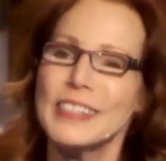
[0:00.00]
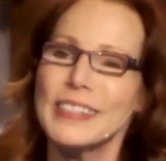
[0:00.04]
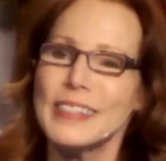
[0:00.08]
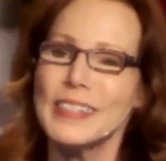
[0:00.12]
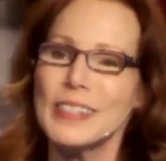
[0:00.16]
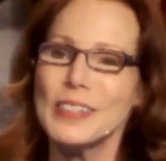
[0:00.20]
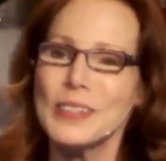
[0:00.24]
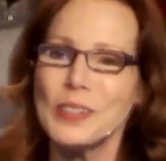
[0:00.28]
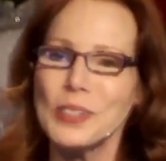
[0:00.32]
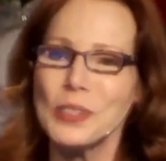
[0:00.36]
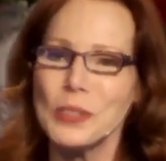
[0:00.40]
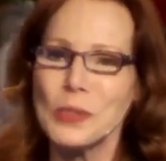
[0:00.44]
is
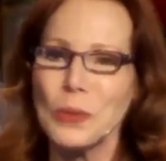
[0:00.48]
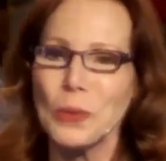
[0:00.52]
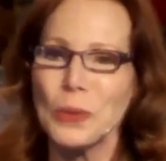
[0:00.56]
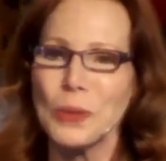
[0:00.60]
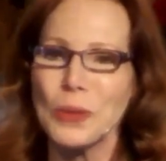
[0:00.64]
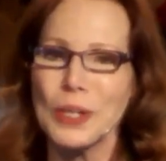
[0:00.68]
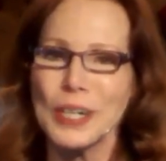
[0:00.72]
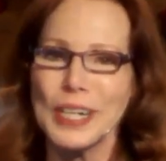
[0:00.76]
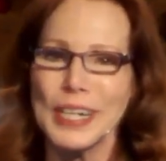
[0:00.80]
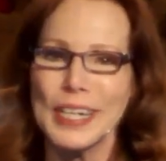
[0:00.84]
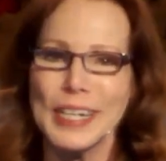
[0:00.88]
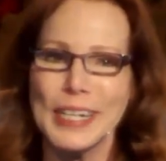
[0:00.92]
a
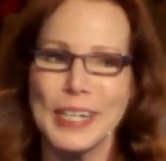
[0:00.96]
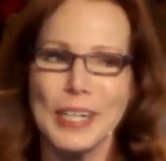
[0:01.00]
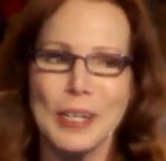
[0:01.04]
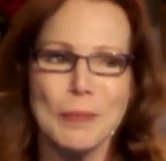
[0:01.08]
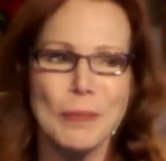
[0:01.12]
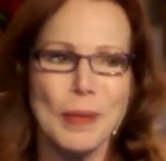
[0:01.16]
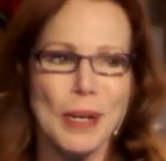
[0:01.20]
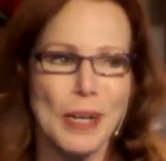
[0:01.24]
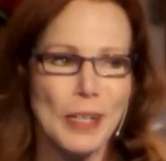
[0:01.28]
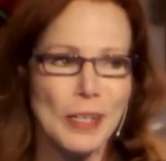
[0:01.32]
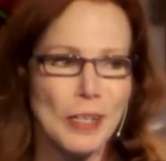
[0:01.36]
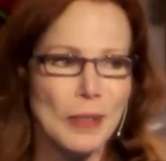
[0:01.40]
story
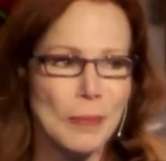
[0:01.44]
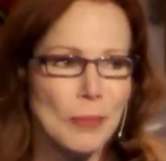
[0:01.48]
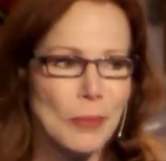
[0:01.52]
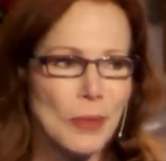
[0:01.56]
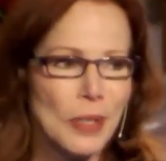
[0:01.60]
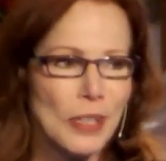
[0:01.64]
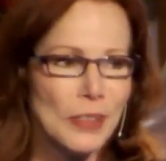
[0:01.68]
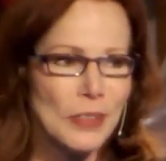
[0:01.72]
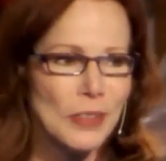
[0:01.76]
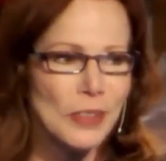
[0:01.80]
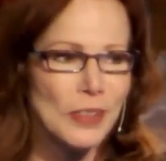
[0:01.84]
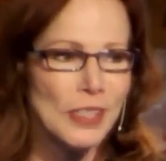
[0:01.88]
about a
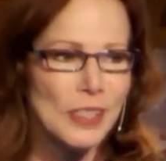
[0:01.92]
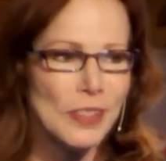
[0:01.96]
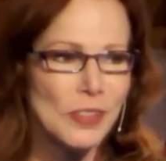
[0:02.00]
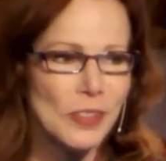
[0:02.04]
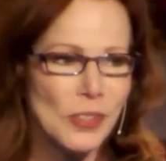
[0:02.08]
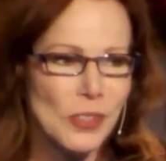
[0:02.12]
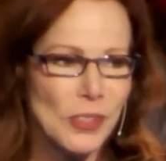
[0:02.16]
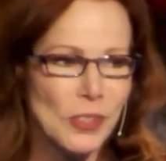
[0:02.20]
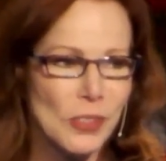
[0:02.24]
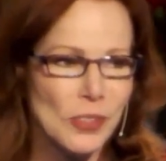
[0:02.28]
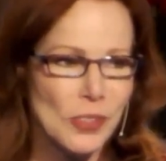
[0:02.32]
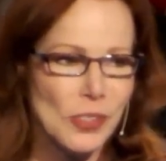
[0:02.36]
brother and
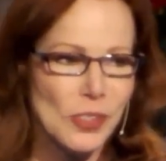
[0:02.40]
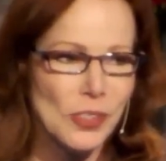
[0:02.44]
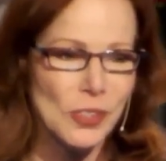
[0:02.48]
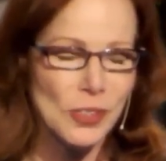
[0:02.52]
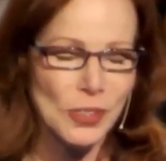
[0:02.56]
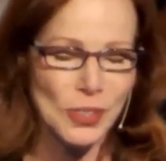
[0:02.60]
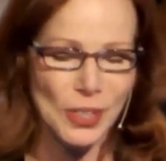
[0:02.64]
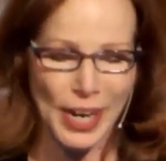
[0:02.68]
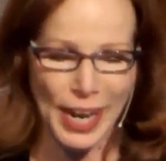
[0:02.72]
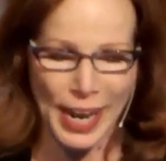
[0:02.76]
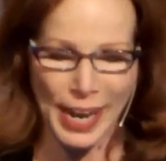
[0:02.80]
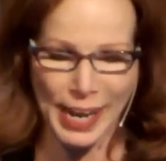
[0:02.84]

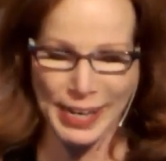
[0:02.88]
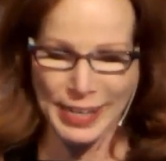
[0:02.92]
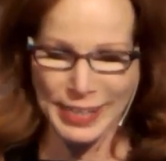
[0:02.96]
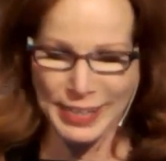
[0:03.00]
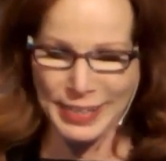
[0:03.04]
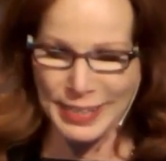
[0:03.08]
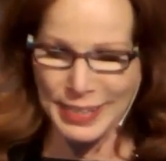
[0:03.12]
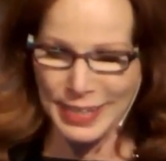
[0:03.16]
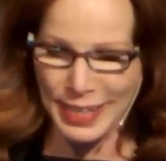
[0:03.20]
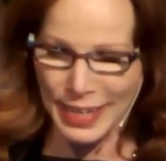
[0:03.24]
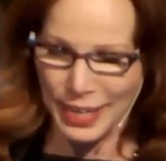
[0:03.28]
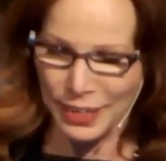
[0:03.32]
sister,
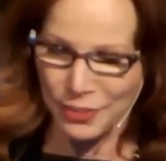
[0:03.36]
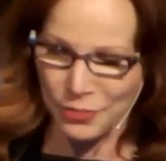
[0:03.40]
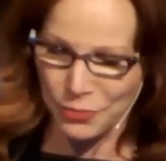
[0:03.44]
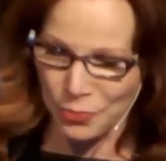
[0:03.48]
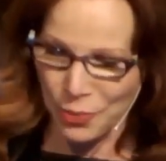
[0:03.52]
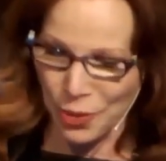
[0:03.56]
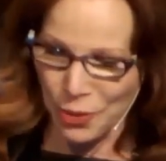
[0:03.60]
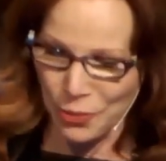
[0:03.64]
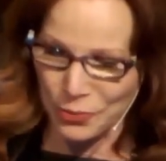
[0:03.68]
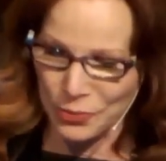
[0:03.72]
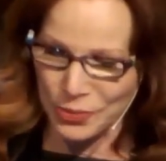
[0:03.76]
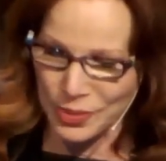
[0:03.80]
Aiden and
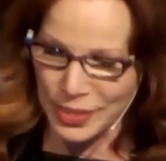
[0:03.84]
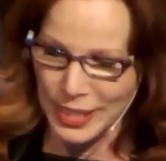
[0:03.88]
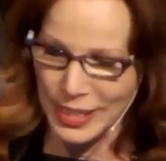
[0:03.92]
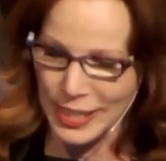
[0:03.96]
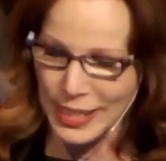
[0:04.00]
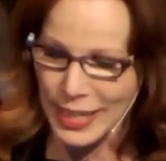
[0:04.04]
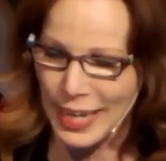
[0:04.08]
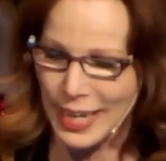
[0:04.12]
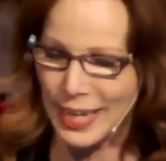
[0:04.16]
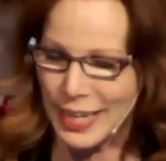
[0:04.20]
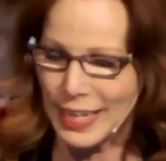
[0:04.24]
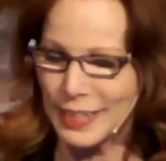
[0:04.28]

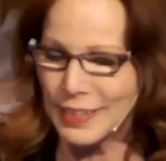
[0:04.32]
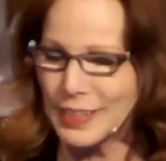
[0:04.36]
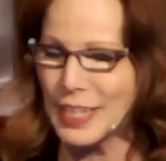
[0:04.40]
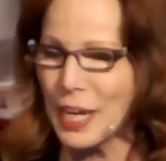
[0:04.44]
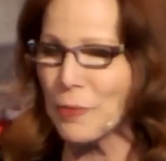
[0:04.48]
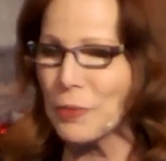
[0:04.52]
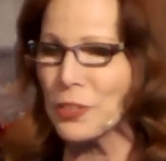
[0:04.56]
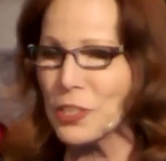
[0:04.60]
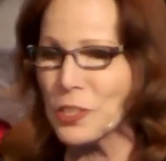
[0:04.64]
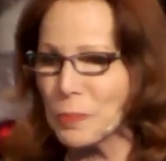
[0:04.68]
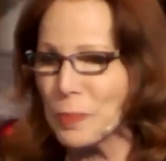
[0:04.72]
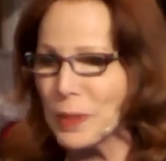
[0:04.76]
Rosie, and they
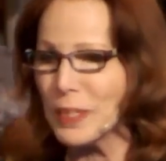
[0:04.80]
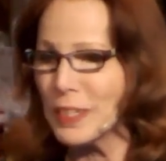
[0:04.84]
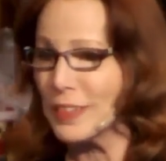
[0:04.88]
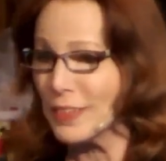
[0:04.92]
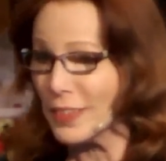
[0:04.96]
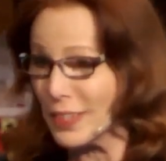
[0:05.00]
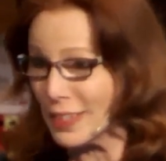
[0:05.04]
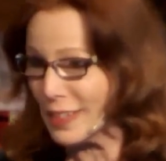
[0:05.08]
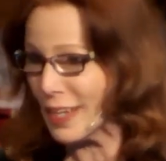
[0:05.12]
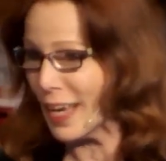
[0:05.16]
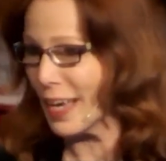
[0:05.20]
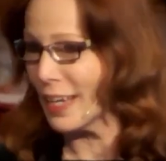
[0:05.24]
were spending
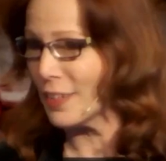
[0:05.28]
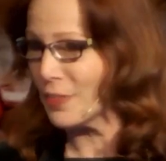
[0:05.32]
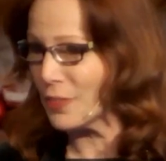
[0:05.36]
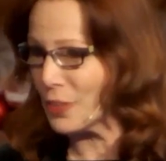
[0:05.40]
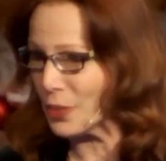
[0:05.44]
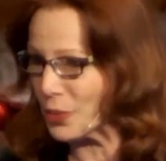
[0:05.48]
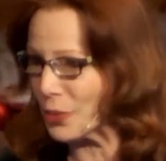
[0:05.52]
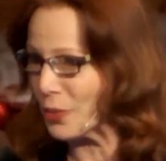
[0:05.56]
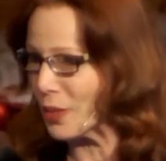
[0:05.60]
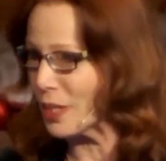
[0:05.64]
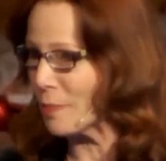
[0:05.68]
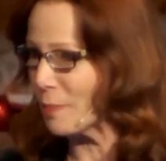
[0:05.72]
the night at their
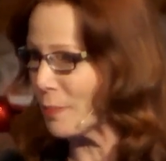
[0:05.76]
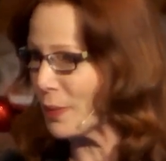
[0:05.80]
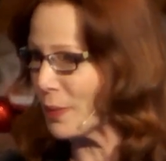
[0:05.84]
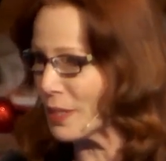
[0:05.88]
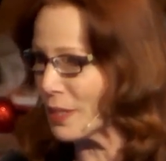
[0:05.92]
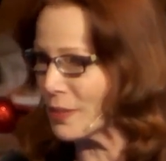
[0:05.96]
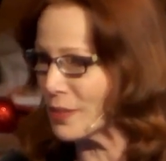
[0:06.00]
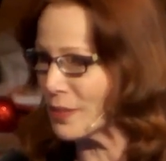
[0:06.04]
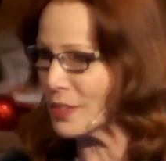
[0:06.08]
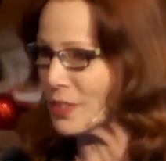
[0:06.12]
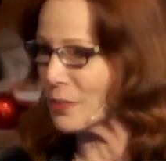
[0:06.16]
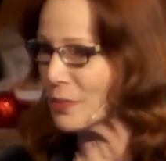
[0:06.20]

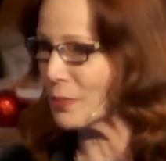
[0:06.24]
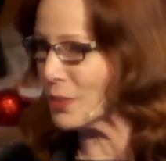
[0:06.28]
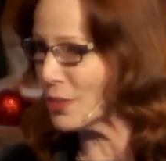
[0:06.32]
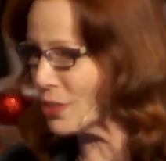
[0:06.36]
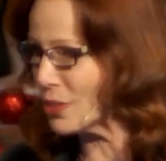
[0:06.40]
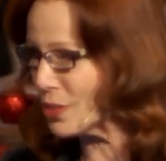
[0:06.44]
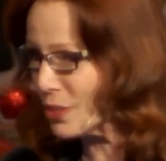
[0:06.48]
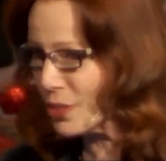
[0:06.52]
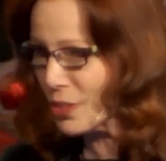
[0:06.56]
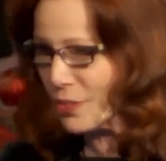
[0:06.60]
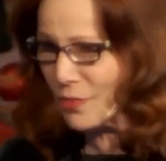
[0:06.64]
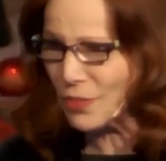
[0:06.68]
grandparents, and it was
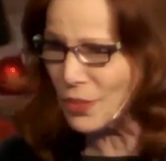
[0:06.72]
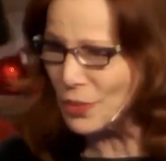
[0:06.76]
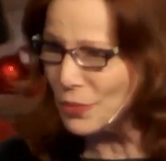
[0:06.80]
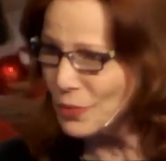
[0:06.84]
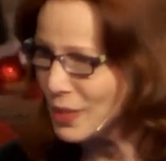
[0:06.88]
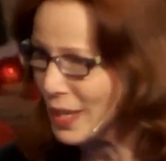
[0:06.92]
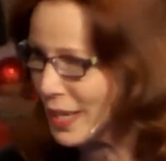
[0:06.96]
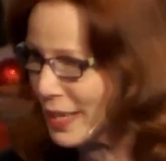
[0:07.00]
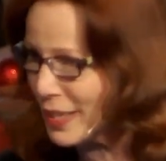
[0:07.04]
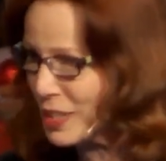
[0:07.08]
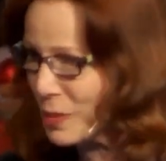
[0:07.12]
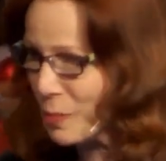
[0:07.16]
just a few
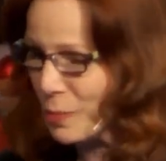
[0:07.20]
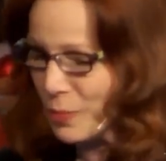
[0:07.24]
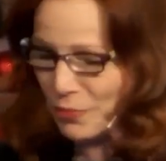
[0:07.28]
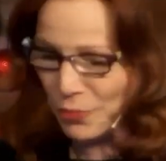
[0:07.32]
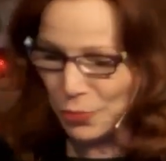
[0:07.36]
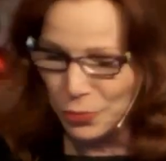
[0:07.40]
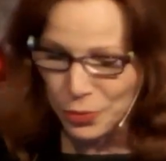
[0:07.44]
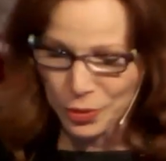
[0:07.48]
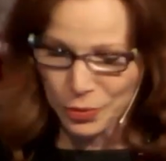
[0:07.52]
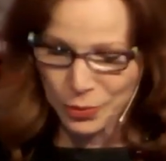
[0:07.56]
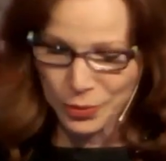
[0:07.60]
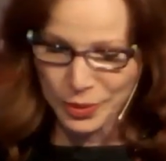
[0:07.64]
nights
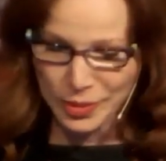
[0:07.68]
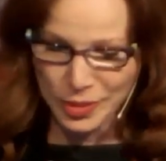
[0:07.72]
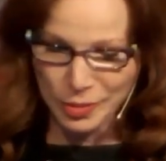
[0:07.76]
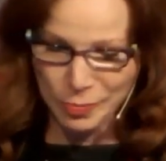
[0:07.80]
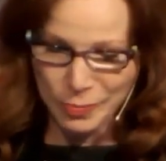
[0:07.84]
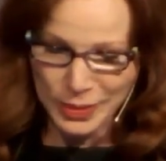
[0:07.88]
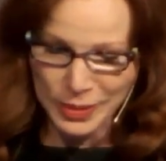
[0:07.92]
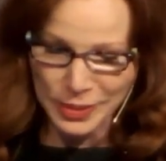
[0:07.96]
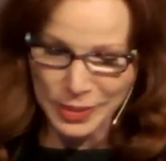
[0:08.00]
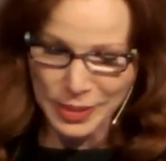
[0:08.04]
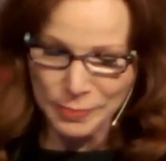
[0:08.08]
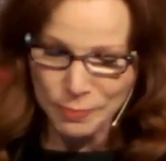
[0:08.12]
before
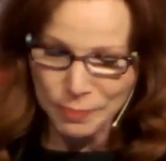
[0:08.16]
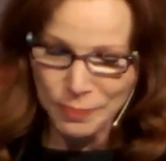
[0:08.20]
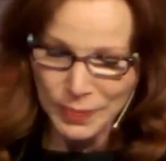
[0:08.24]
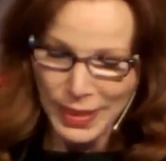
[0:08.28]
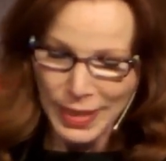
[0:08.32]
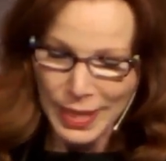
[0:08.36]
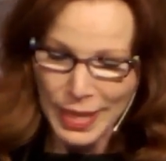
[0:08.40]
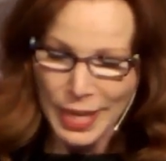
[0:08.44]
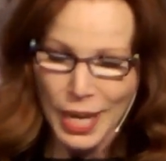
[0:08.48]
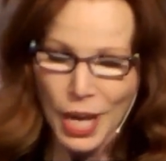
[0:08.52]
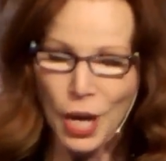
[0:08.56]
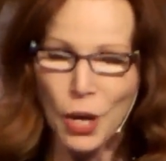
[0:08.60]
Christmas.
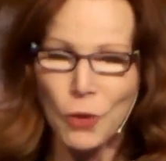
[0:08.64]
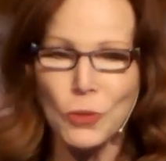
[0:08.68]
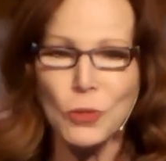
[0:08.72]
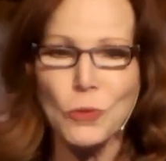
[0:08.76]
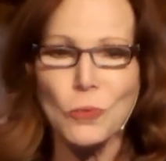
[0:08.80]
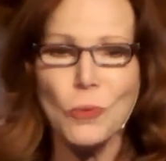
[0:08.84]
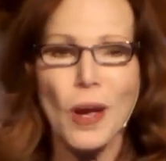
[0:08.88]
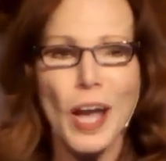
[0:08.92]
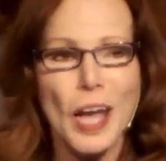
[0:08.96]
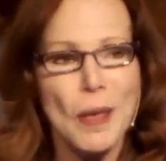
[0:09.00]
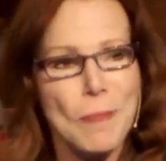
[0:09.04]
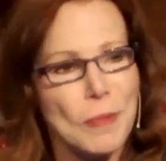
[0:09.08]
Well,
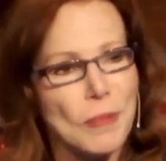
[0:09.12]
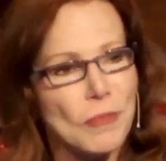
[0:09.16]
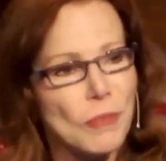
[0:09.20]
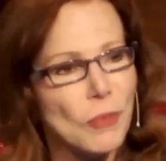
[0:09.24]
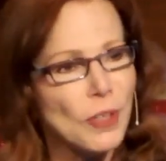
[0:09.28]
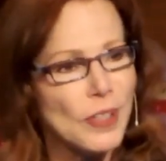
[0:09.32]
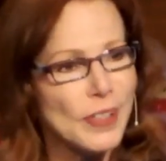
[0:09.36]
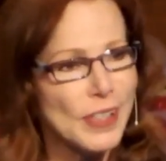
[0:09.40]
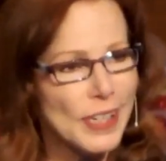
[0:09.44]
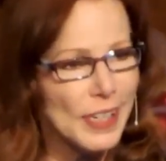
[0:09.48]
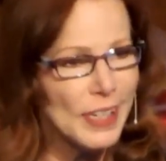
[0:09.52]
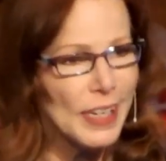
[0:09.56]
right
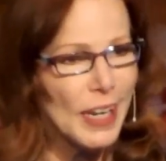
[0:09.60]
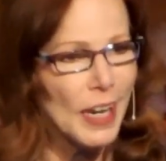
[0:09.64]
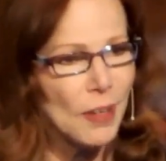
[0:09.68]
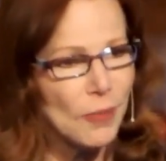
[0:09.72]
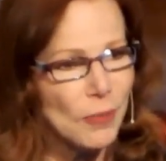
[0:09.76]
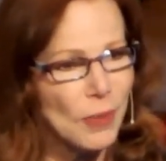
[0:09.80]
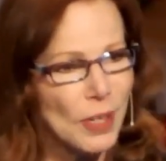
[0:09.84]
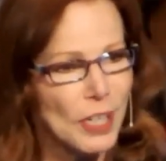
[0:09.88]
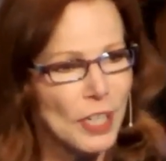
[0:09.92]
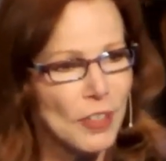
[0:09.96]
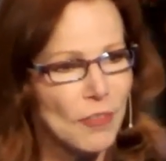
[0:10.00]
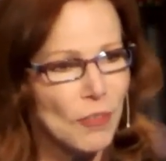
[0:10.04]
before they got
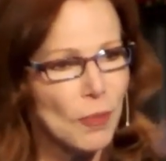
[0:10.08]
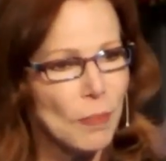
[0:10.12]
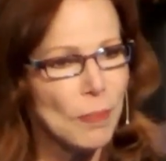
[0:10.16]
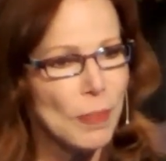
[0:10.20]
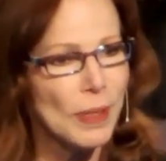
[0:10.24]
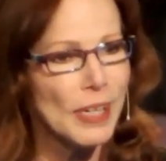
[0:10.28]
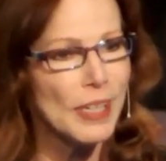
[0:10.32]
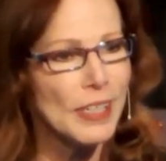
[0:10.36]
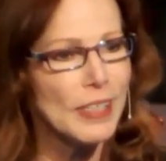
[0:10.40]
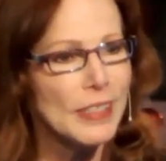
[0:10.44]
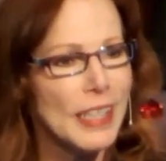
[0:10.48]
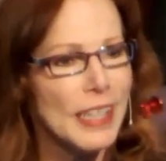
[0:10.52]
ready for
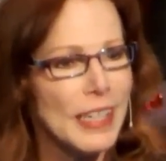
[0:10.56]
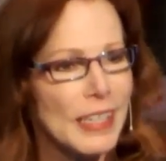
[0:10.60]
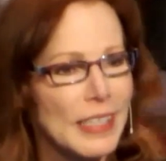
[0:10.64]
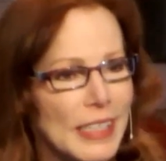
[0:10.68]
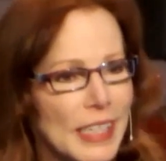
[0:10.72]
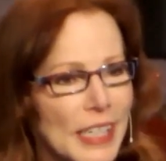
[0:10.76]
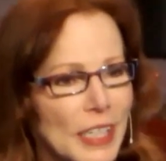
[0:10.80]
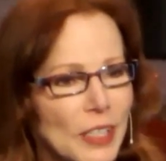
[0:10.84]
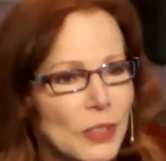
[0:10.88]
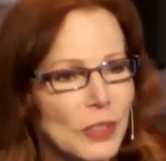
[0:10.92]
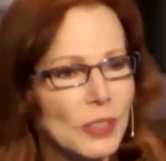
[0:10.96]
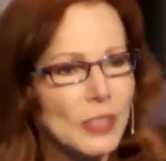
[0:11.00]
bed, they
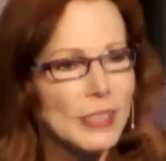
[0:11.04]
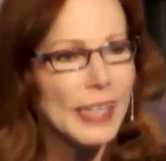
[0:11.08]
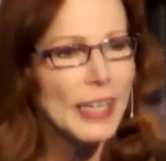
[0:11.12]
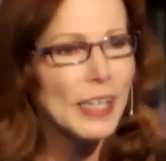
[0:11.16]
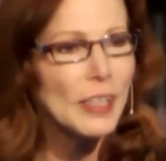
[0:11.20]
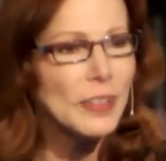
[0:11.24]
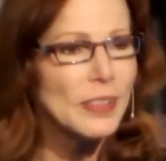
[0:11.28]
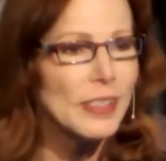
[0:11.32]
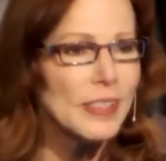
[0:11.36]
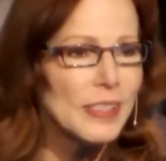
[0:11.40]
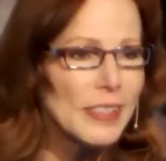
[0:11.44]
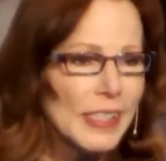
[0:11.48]
kneeled
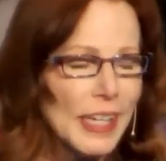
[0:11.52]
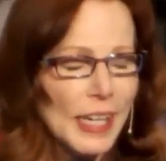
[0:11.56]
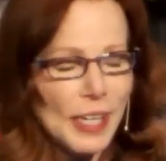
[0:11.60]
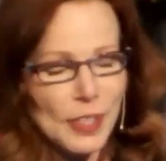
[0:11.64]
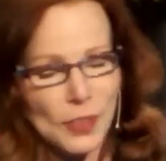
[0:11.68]
down to say